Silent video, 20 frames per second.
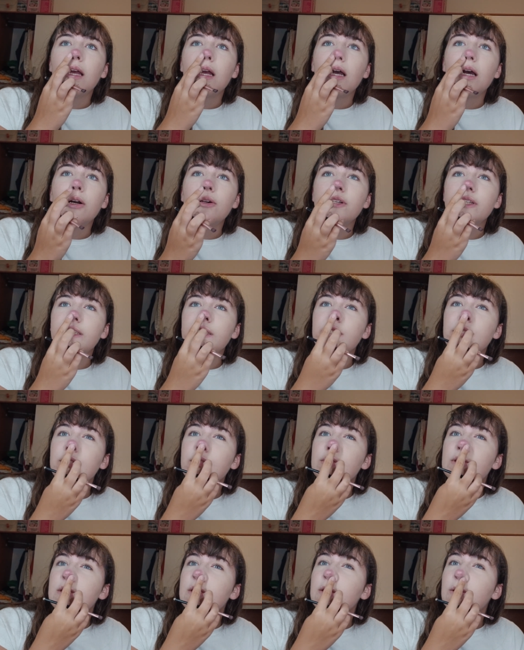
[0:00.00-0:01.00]
how they
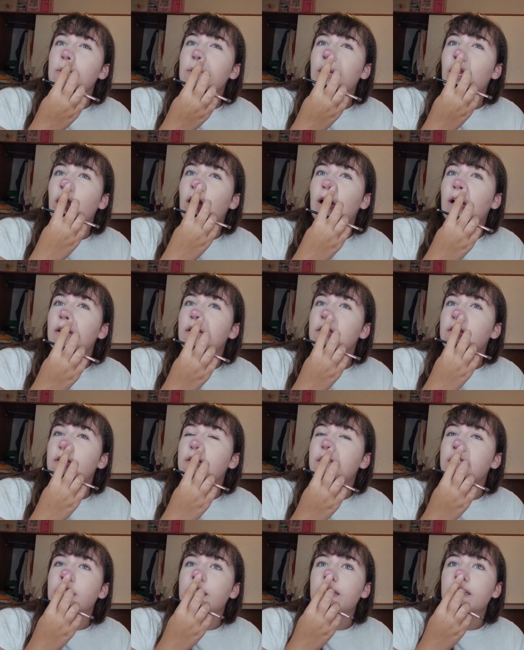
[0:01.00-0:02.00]
used to do
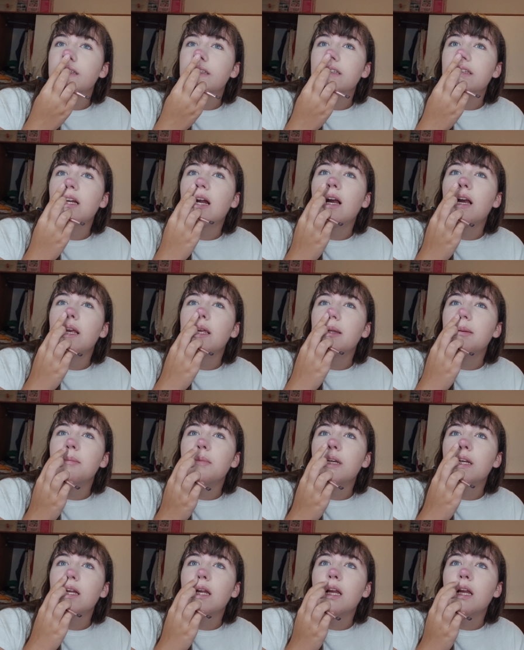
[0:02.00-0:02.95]
contouring at the time.